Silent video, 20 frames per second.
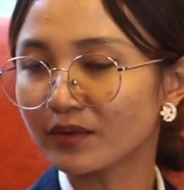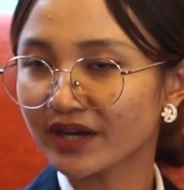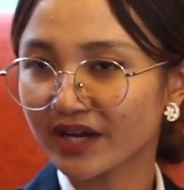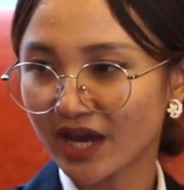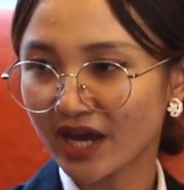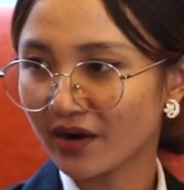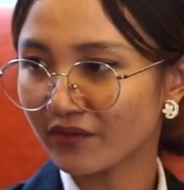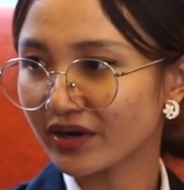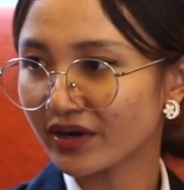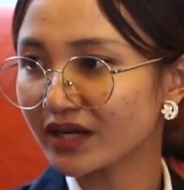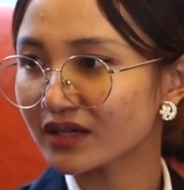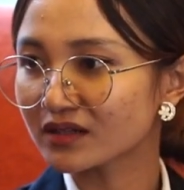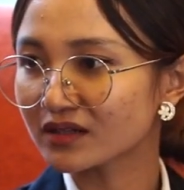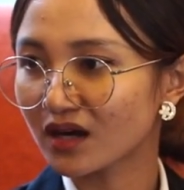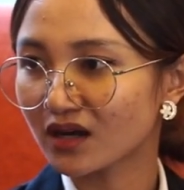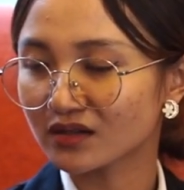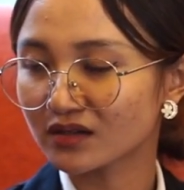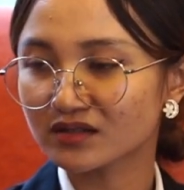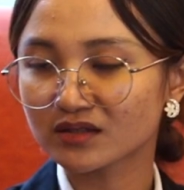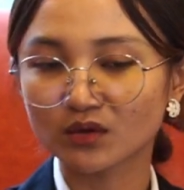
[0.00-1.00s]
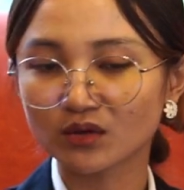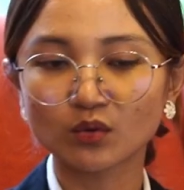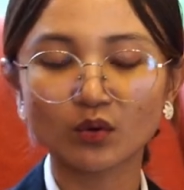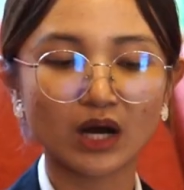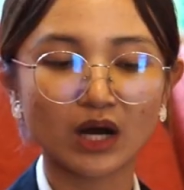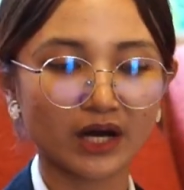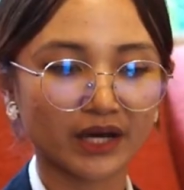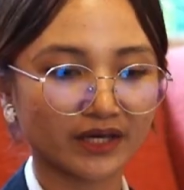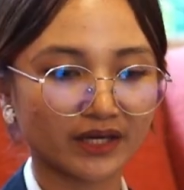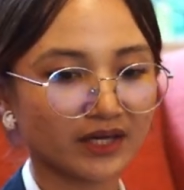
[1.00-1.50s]
career, and
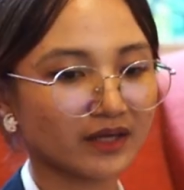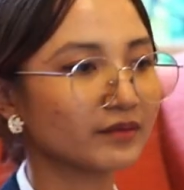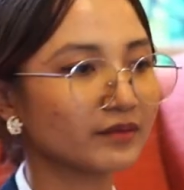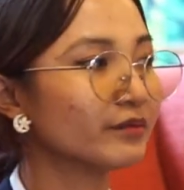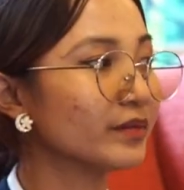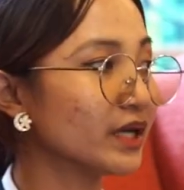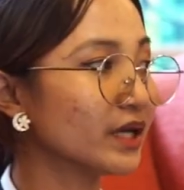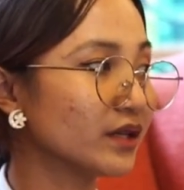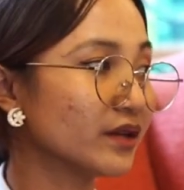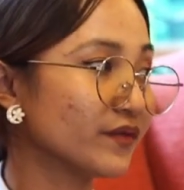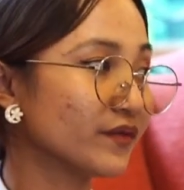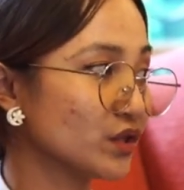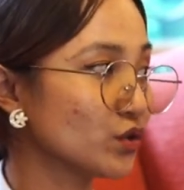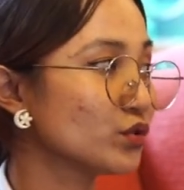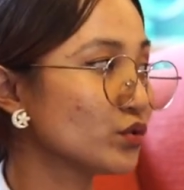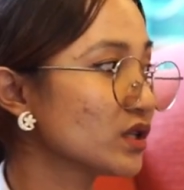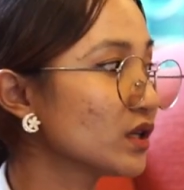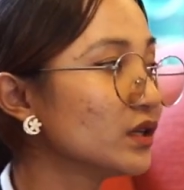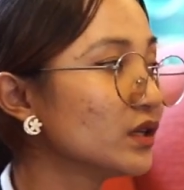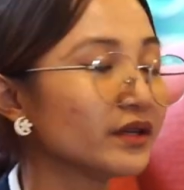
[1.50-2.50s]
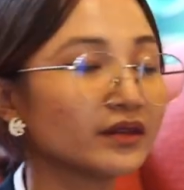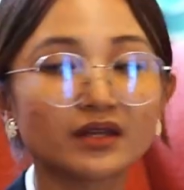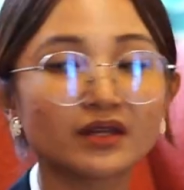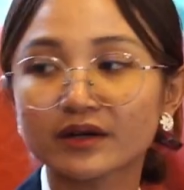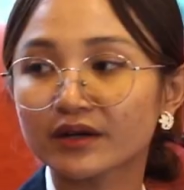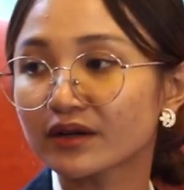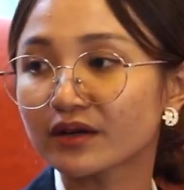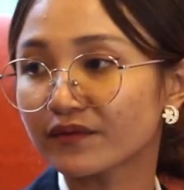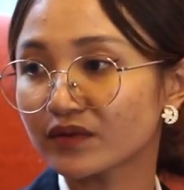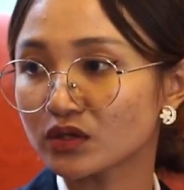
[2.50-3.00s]
also I can be the future
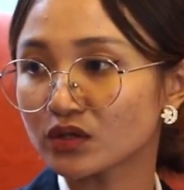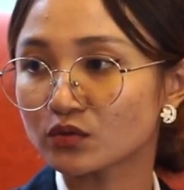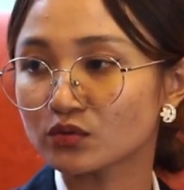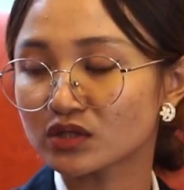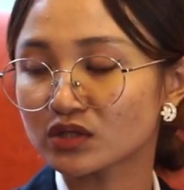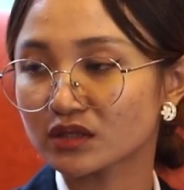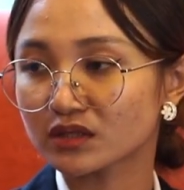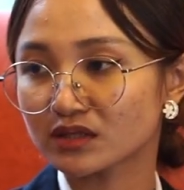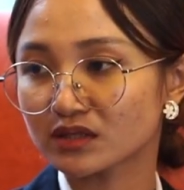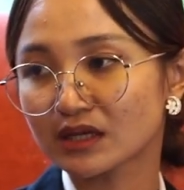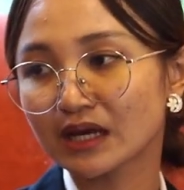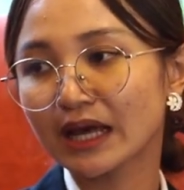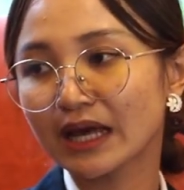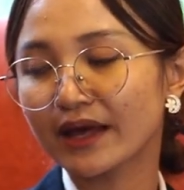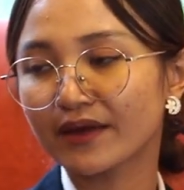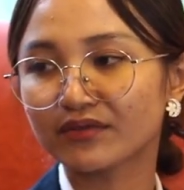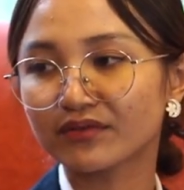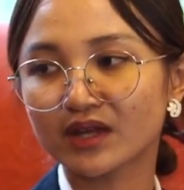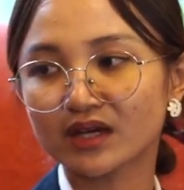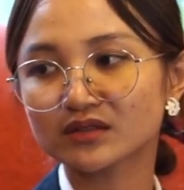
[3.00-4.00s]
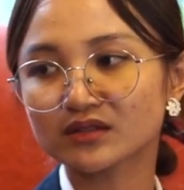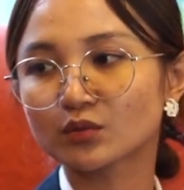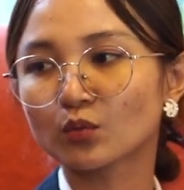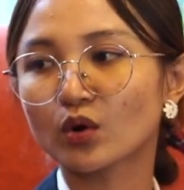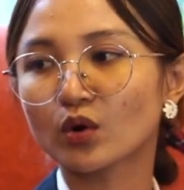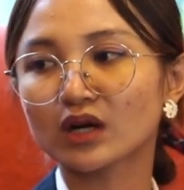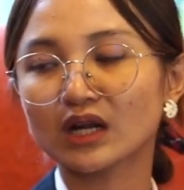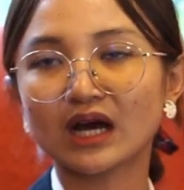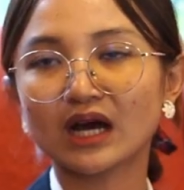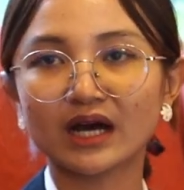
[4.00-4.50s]
leader in the futures. And that's
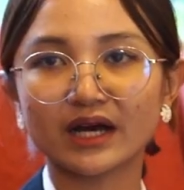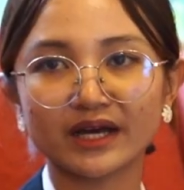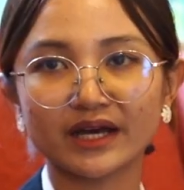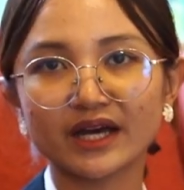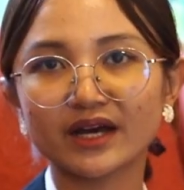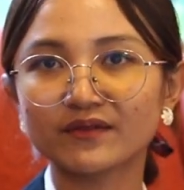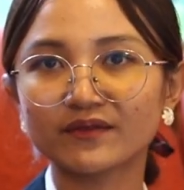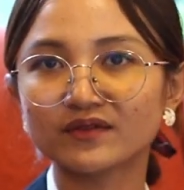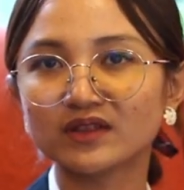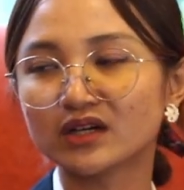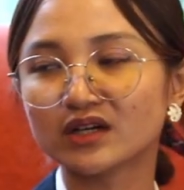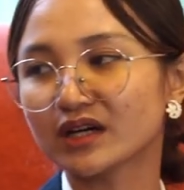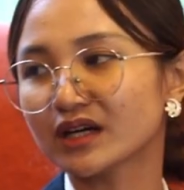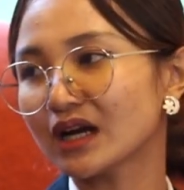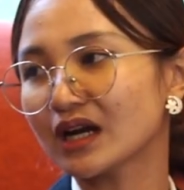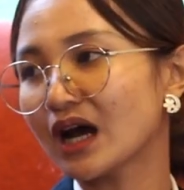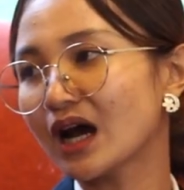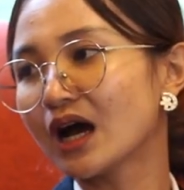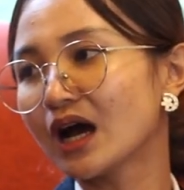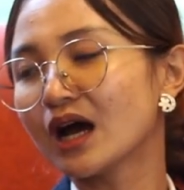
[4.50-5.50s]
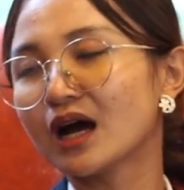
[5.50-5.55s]
what I have learned